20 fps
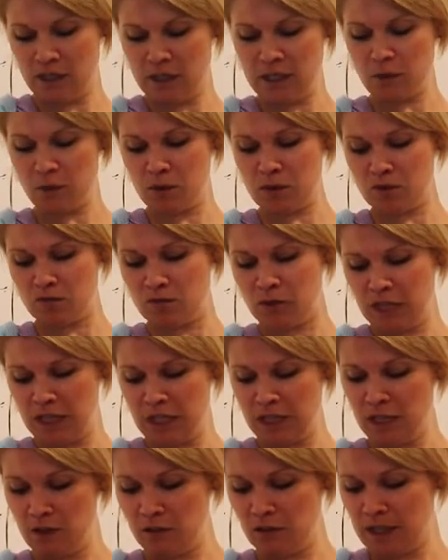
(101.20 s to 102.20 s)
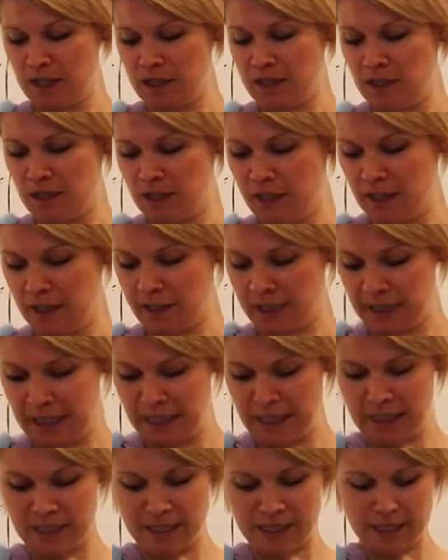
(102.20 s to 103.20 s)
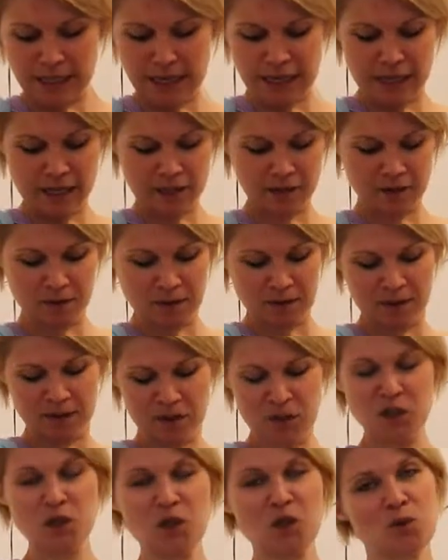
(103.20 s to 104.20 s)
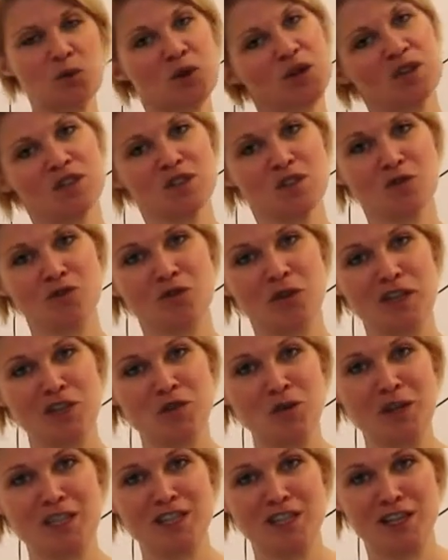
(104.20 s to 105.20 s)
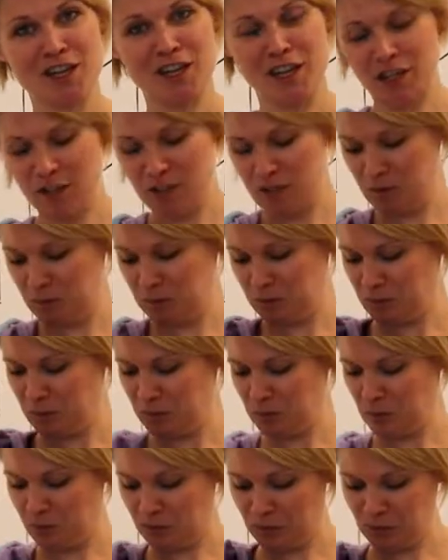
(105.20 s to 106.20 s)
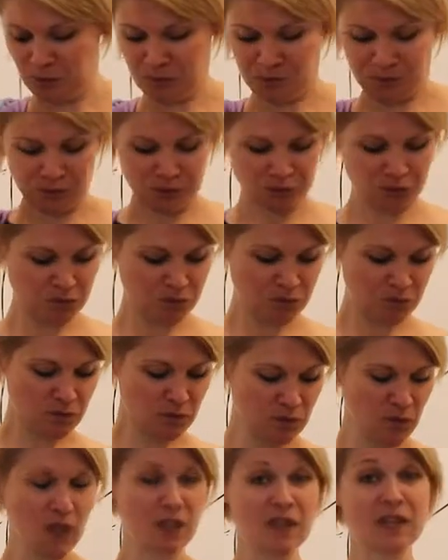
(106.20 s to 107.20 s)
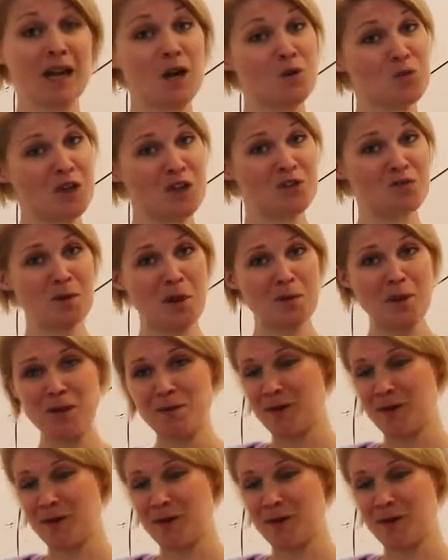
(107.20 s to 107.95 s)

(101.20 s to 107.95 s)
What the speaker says: This one's really lovely and clear to see because of the graduated colours. Now I'm ready for my